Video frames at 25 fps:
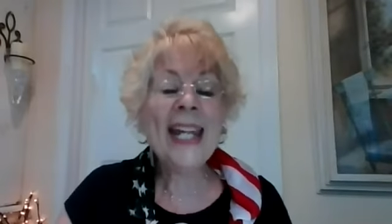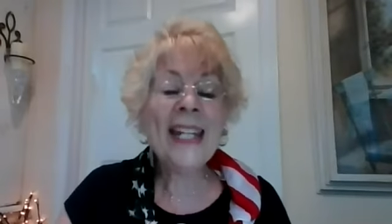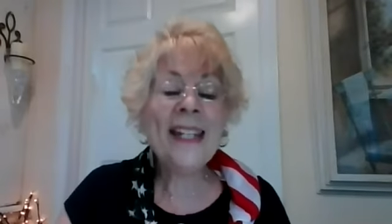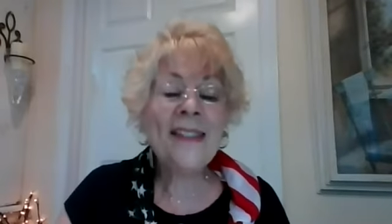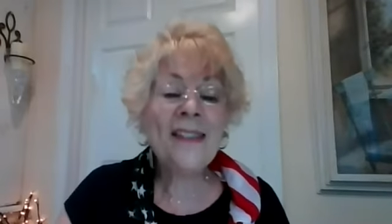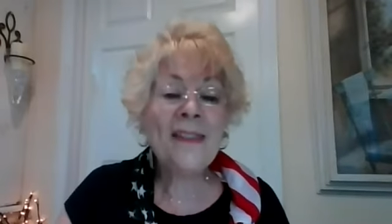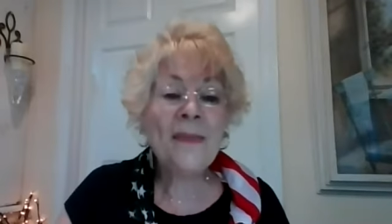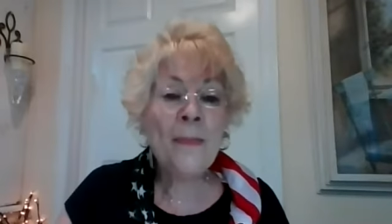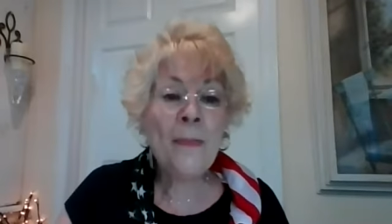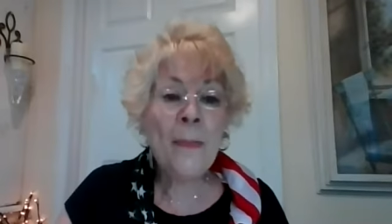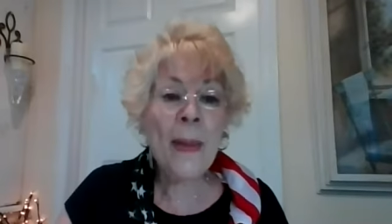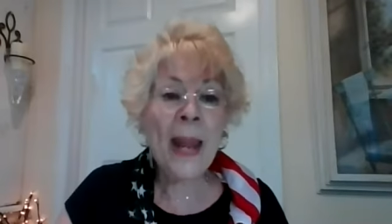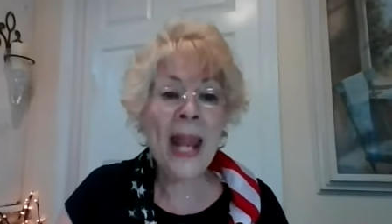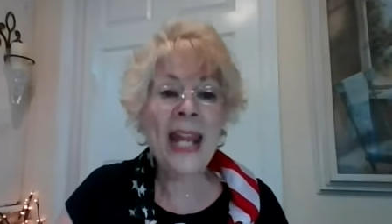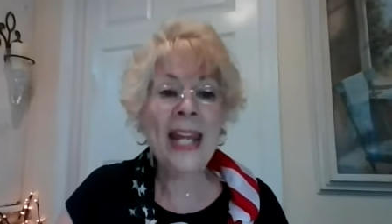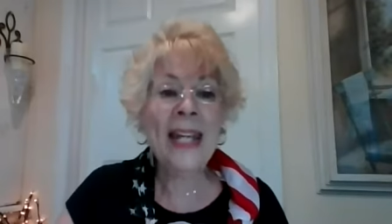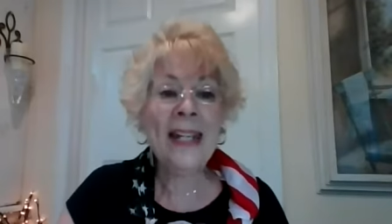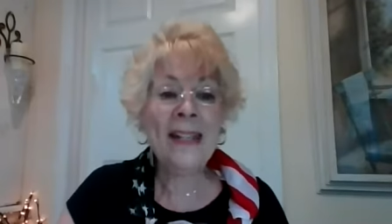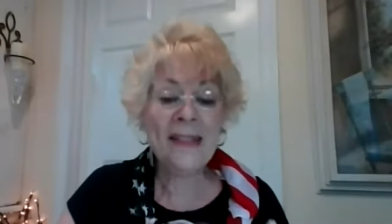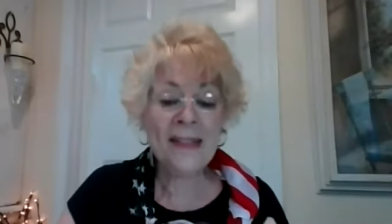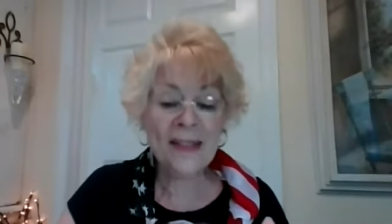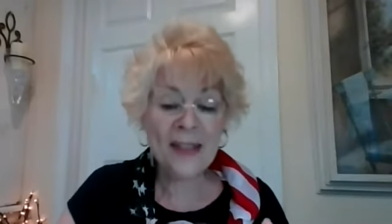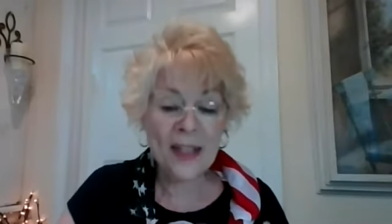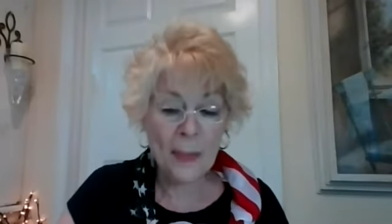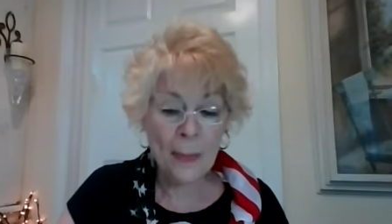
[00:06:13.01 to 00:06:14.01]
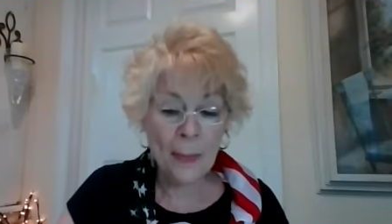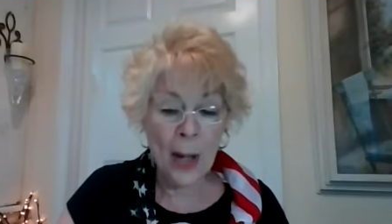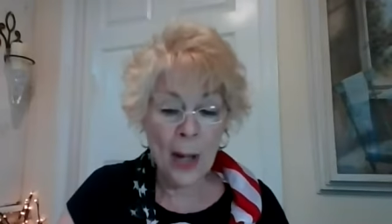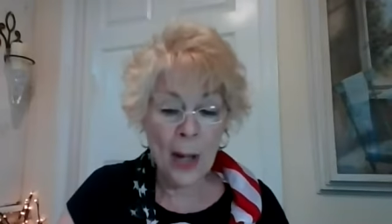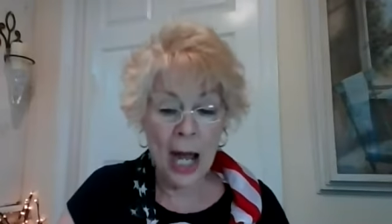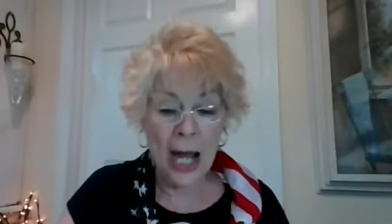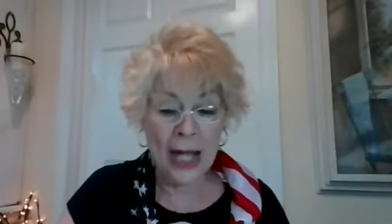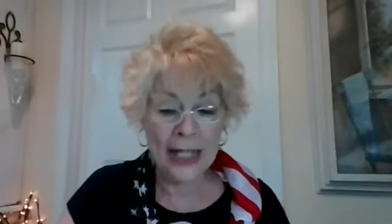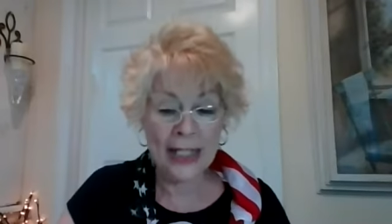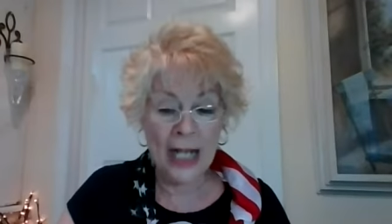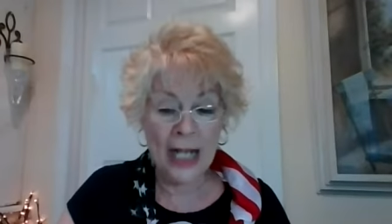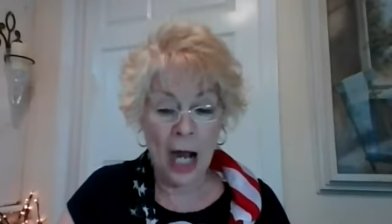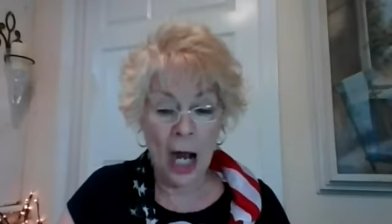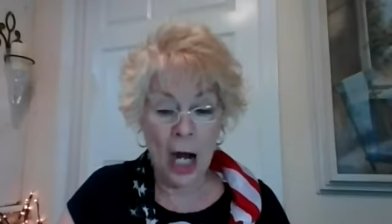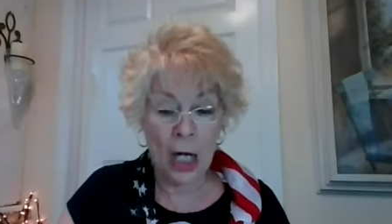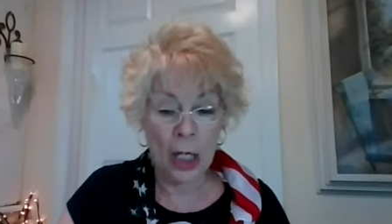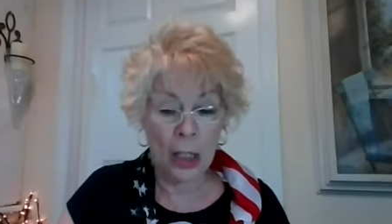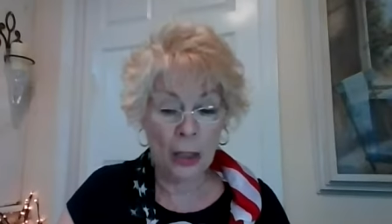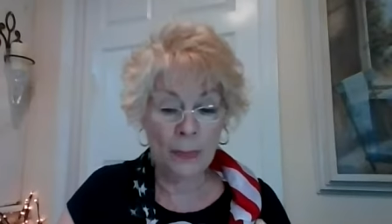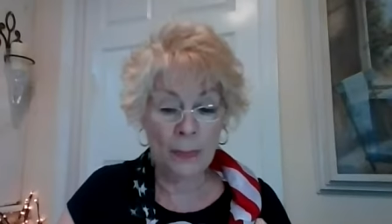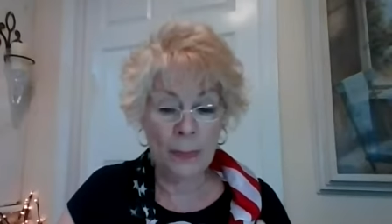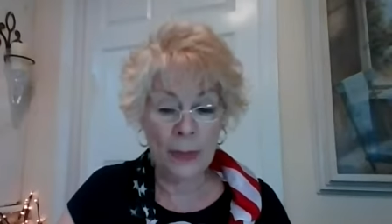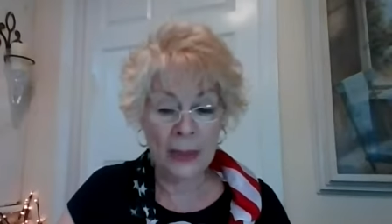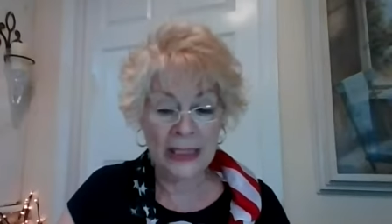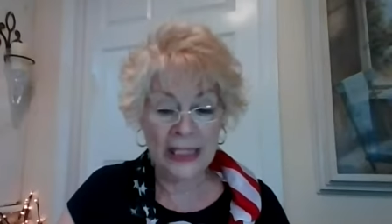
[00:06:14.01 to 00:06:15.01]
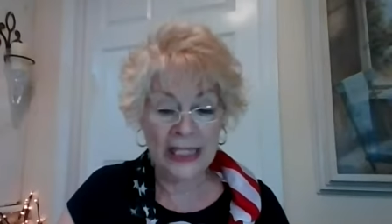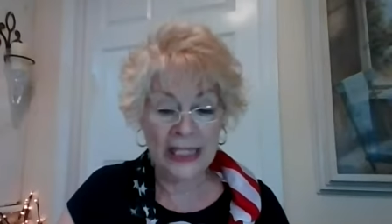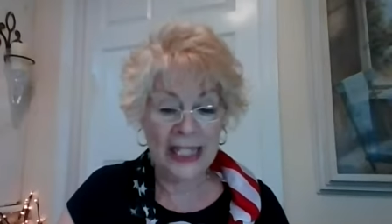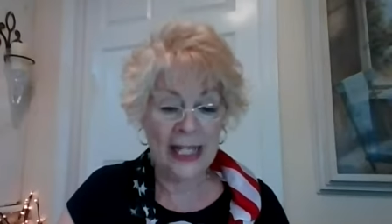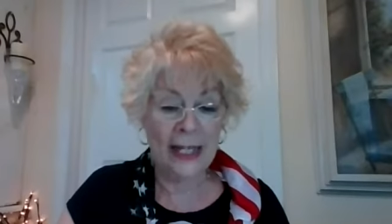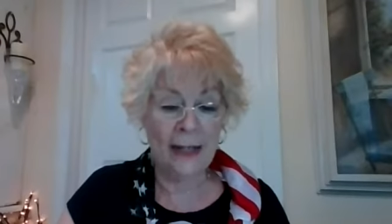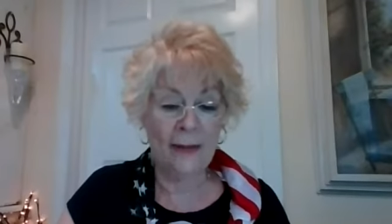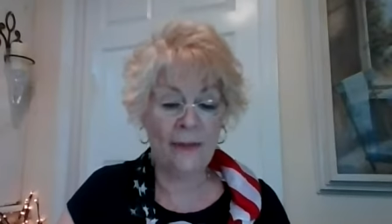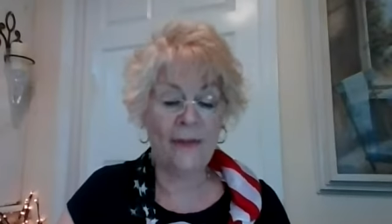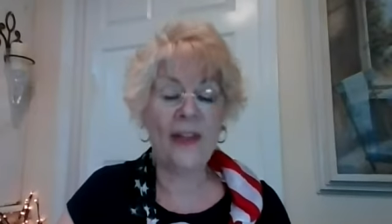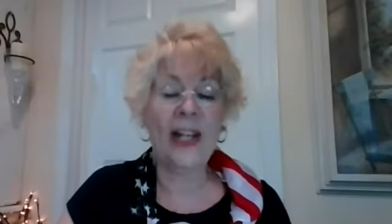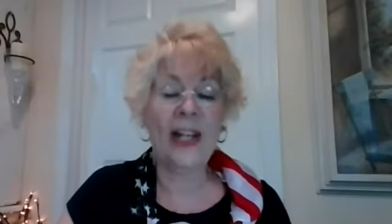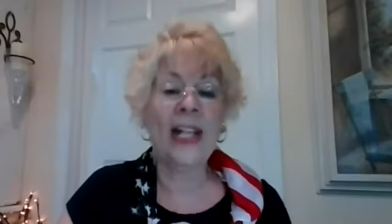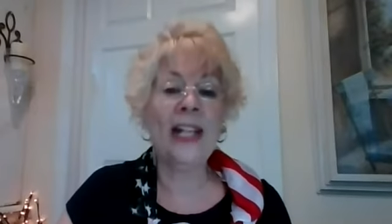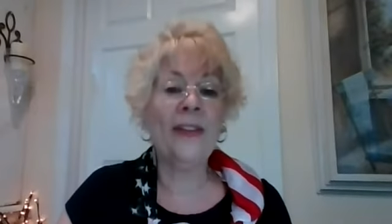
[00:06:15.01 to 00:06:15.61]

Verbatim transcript: is based upon our belief